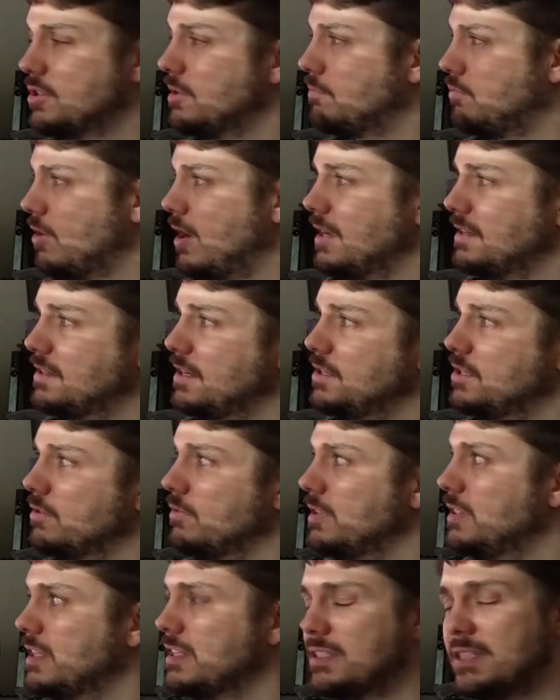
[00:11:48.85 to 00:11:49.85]
the
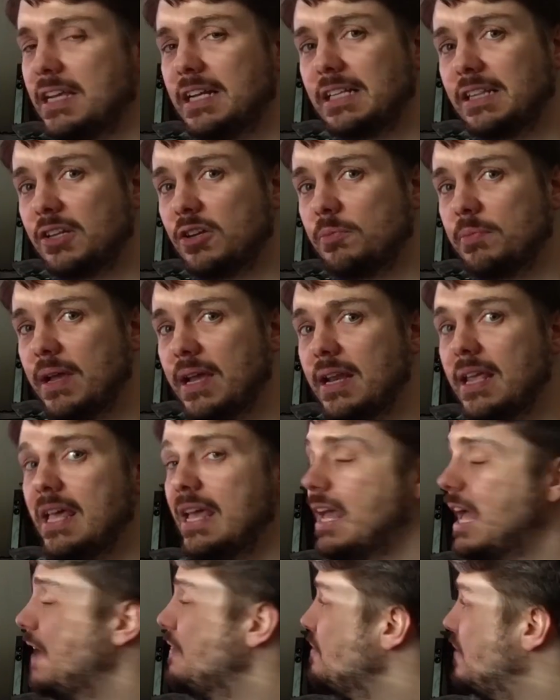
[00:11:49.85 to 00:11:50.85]
processor in this thing a little bit,
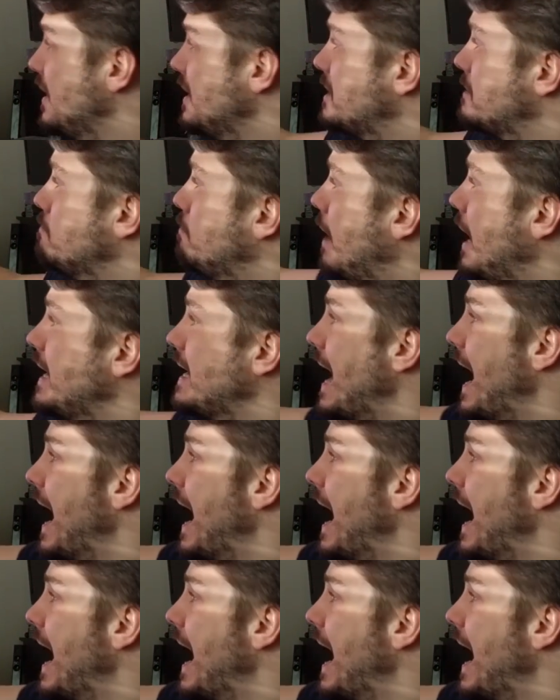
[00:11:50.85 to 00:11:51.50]
and this might